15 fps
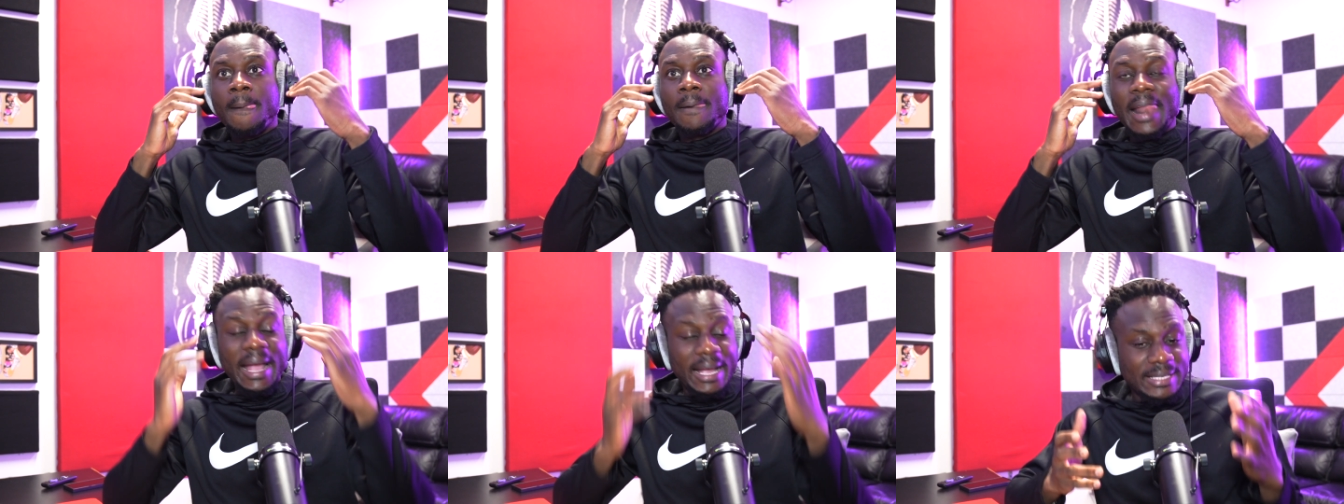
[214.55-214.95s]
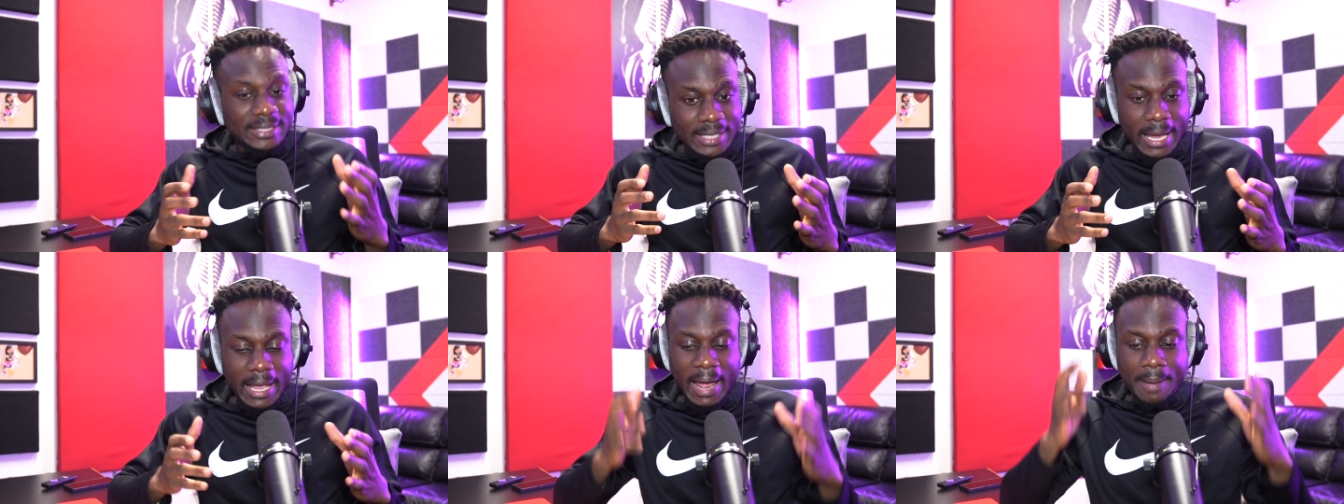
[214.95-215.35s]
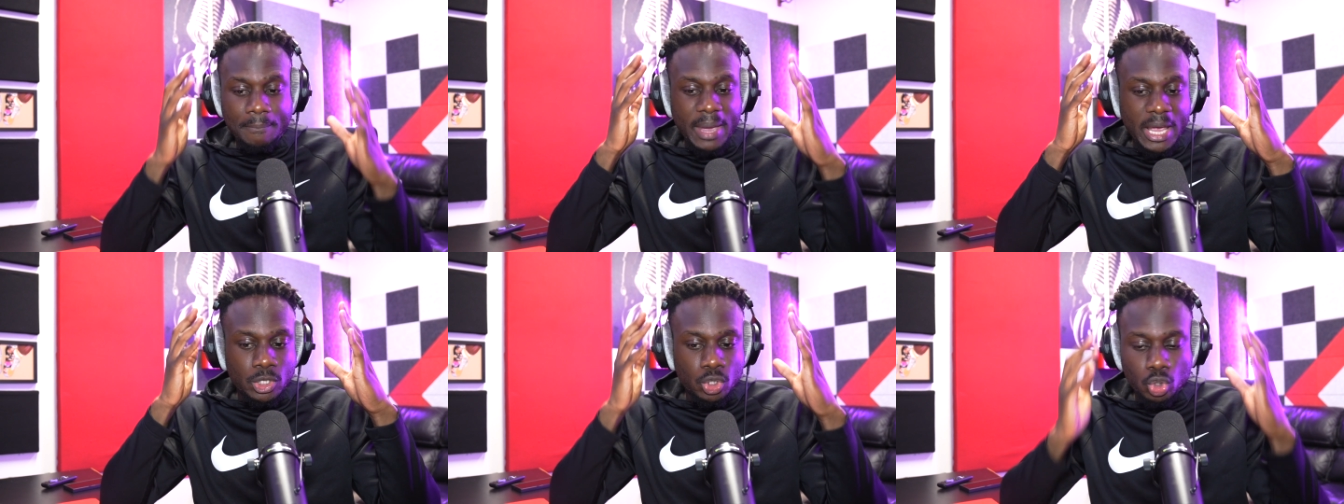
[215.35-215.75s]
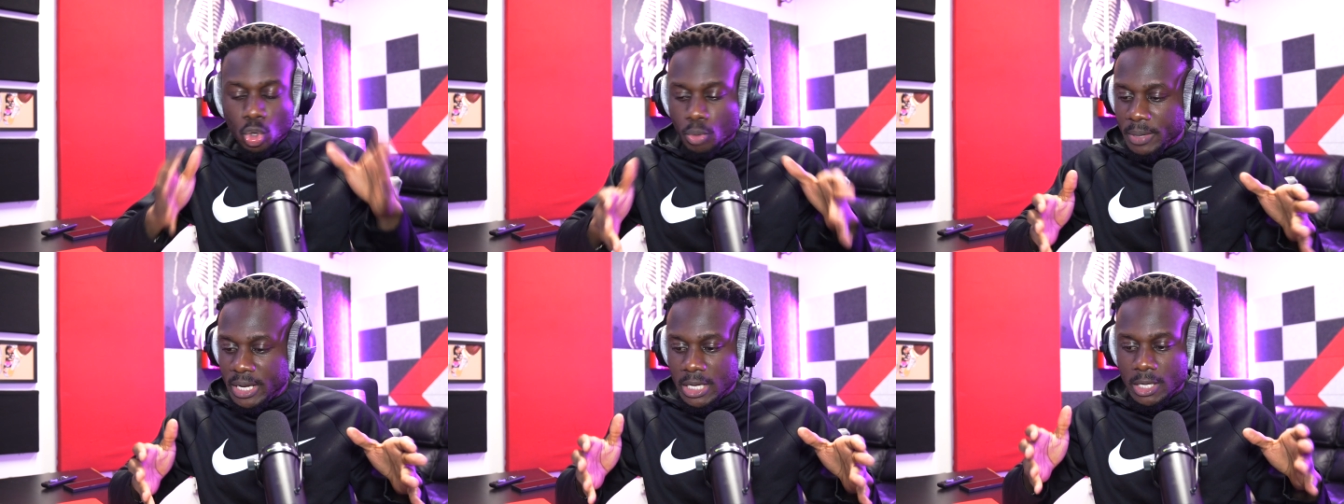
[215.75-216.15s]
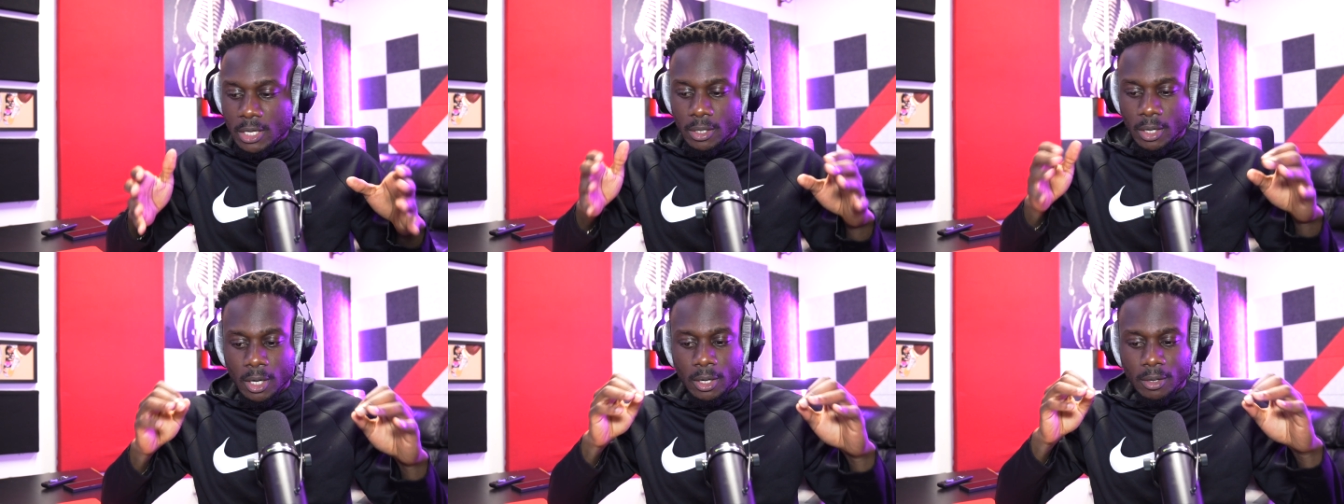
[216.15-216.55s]
Like I said, I made so
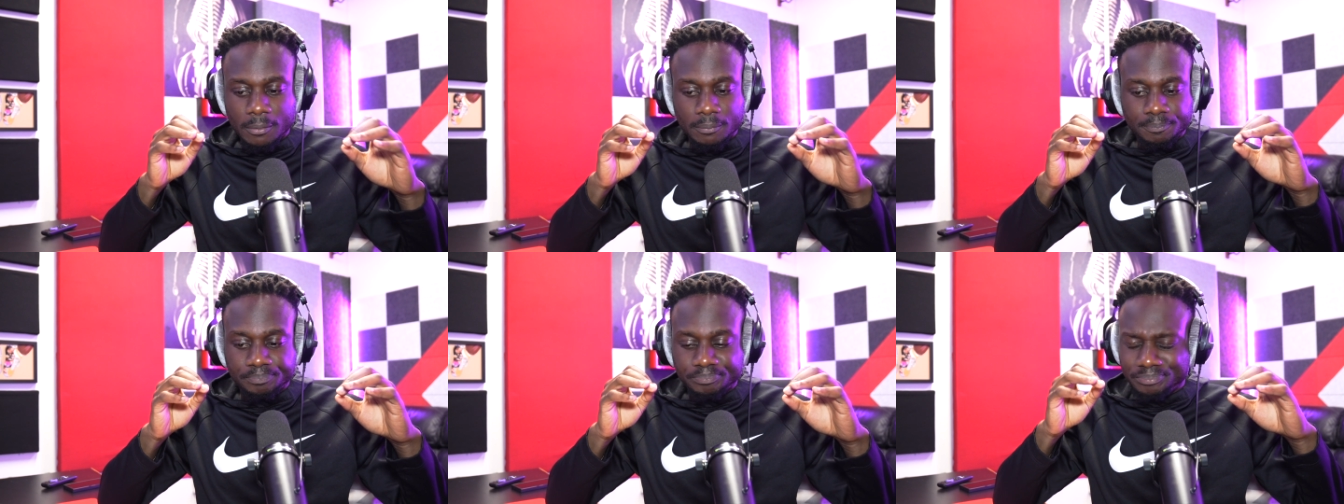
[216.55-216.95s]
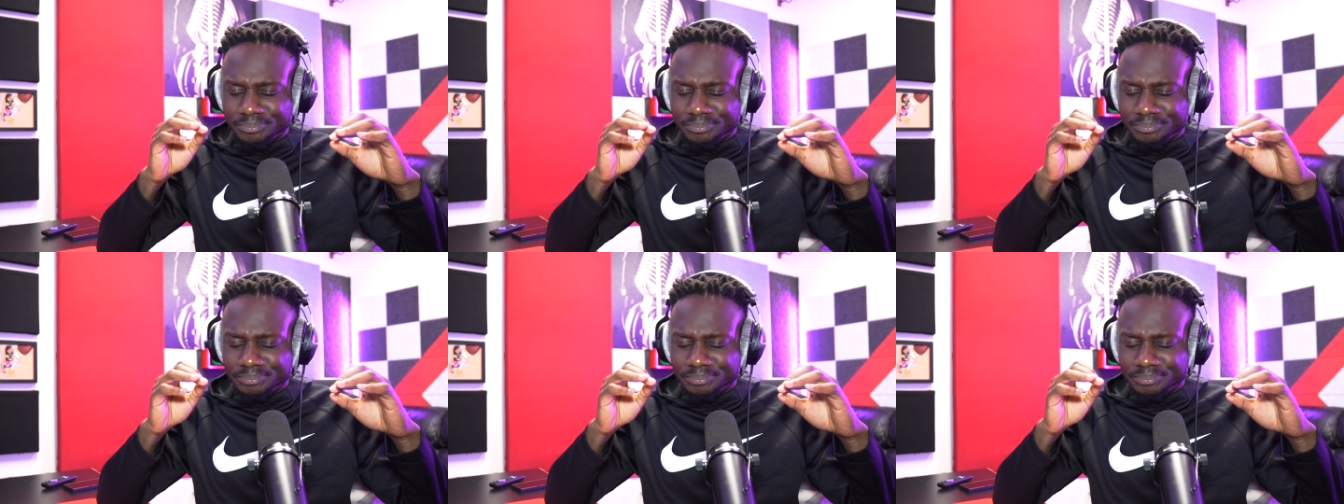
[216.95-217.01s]
many um